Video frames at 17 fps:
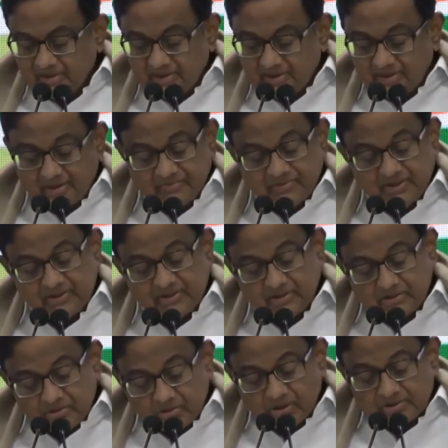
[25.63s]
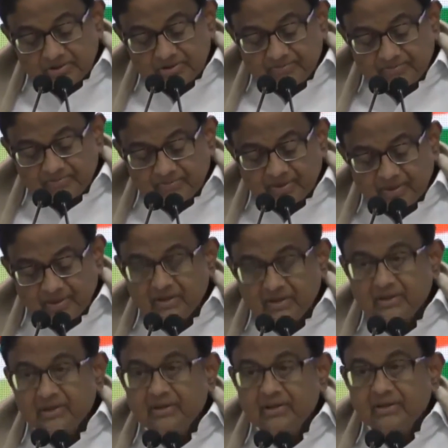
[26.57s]
If they did not,
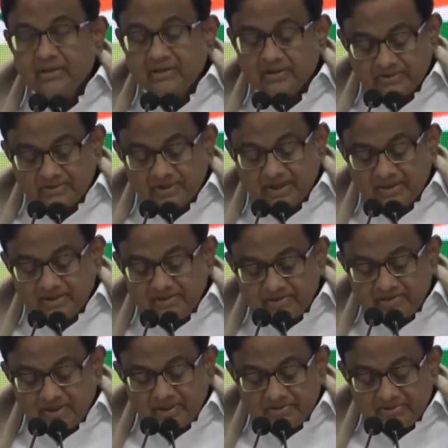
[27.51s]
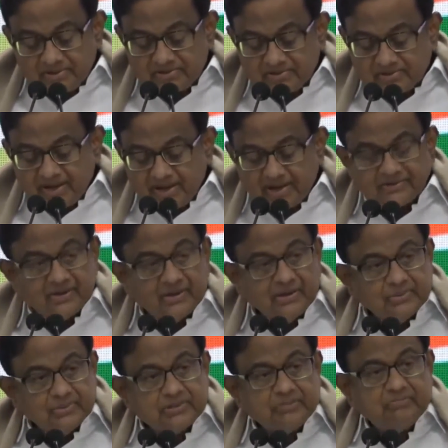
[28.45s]
their intelligence gathering
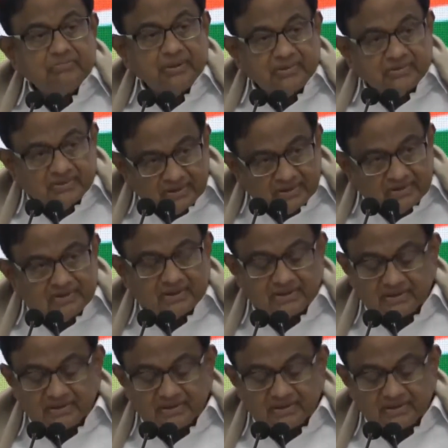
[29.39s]
was pathetic.